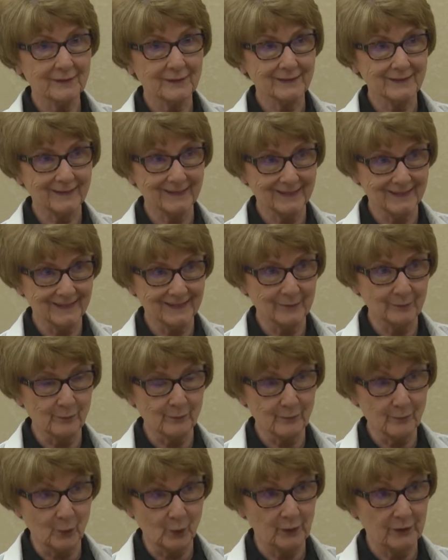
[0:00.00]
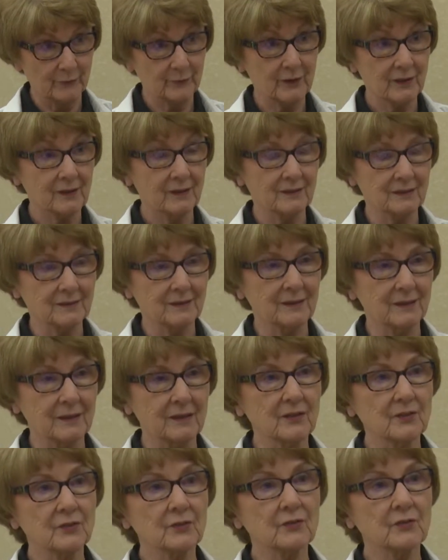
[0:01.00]
the more difficult it
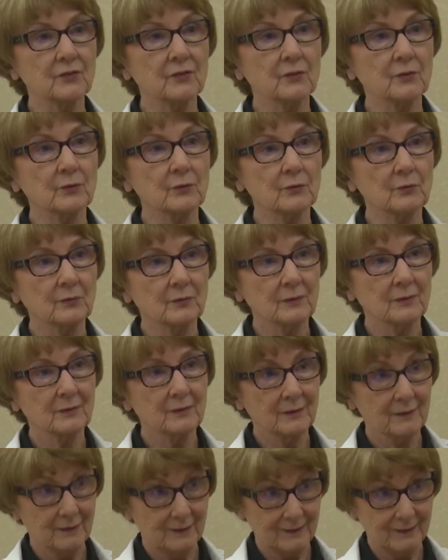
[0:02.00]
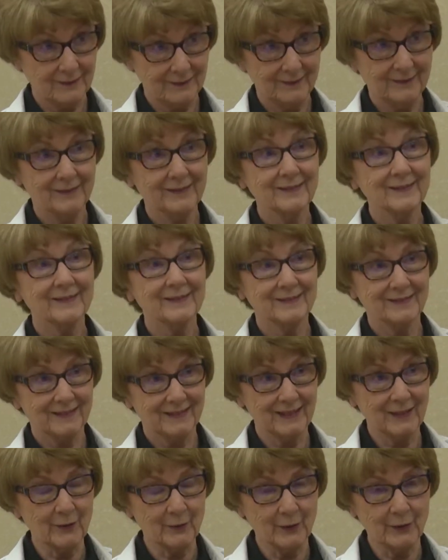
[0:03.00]
is to
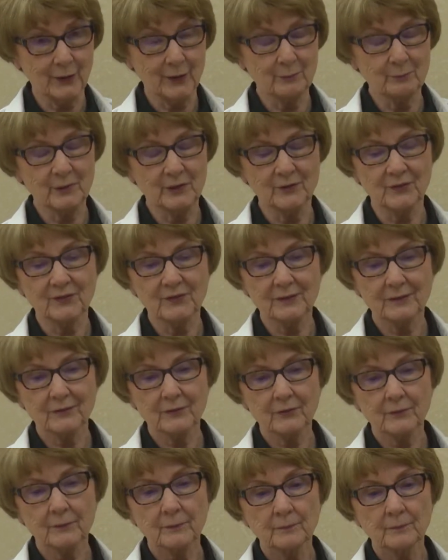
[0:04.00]
carry on business.